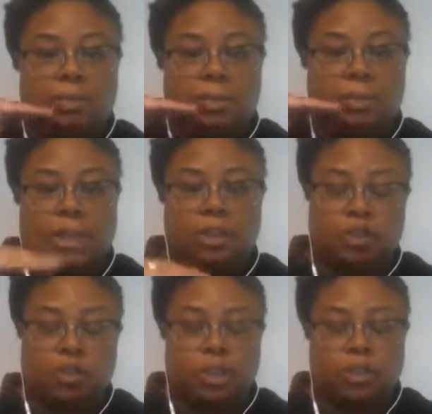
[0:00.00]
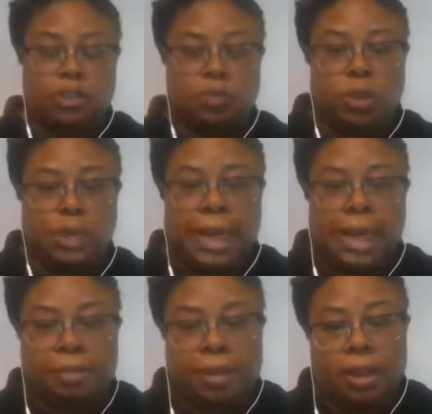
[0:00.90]
to make sure that you really
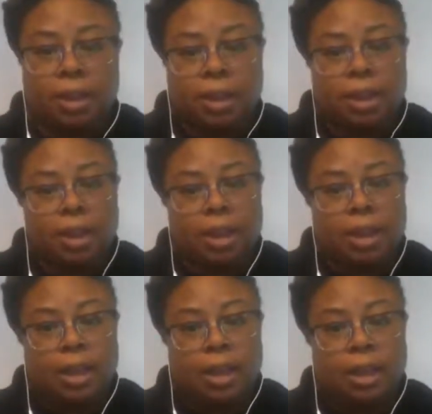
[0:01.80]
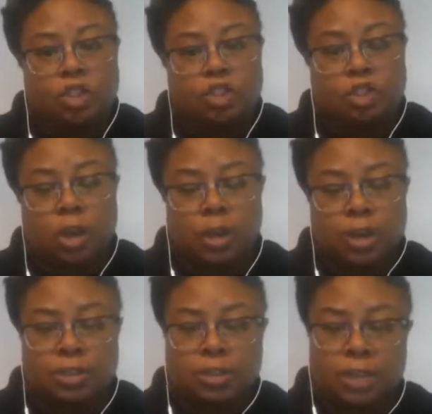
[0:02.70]
have a strong
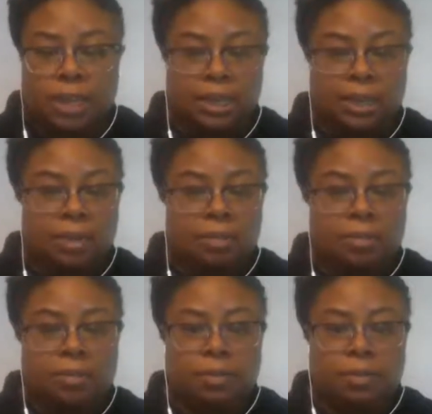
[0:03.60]
understanding of